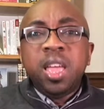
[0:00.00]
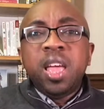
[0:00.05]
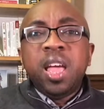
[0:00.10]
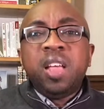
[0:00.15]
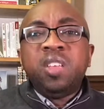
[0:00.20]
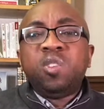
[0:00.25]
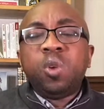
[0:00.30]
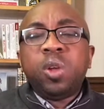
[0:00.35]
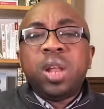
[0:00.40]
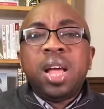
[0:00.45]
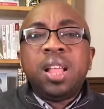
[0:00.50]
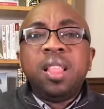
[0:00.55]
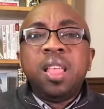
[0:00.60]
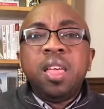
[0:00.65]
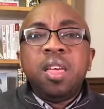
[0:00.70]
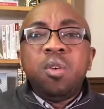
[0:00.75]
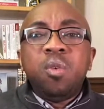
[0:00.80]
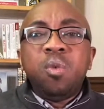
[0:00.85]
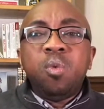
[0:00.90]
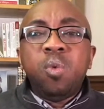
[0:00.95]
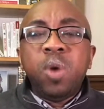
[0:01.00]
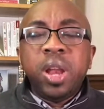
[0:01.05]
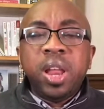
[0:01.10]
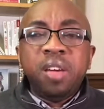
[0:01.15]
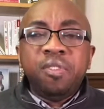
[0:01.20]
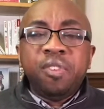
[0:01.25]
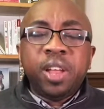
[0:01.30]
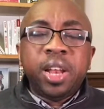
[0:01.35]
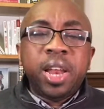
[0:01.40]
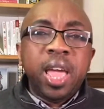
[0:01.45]
And so that
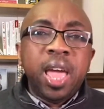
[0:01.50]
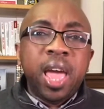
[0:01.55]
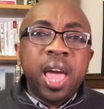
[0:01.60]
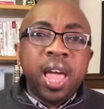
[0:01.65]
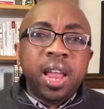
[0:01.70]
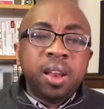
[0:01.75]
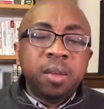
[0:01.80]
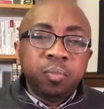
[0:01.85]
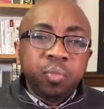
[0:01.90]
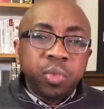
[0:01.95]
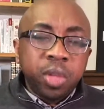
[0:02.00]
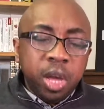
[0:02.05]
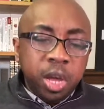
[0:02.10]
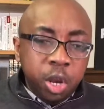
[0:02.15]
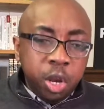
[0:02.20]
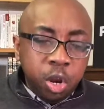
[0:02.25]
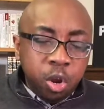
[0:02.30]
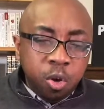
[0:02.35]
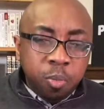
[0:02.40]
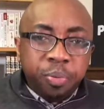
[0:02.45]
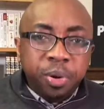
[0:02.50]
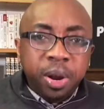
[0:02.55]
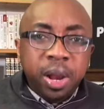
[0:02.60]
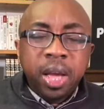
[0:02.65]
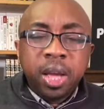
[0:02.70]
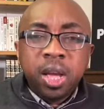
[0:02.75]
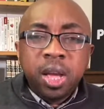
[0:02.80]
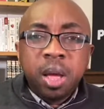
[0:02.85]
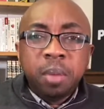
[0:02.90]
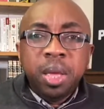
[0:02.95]
whenever they had a new
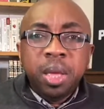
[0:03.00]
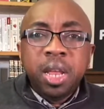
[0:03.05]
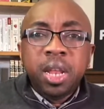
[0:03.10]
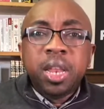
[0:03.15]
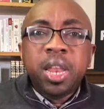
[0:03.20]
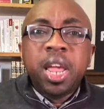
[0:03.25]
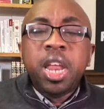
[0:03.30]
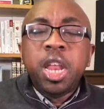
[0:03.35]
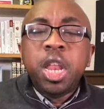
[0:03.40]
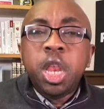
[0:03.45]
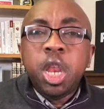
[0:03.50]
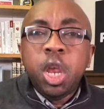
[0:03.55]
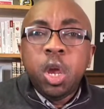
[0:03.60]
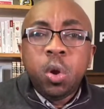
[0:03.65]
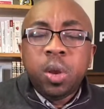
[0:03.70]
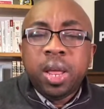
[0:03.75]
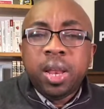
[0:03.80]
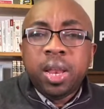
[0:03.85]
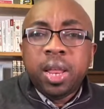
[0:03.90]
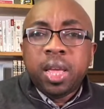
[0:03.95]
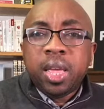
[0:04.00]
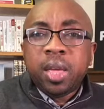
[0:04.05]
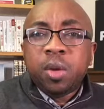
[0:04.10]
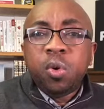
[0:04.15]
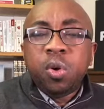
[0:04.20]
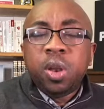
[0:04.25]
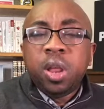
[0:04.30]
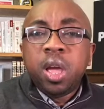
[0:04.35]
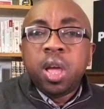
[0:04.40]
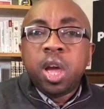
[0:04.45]
product coming, they knew that they
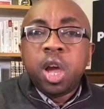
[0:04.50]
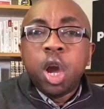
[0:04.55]
could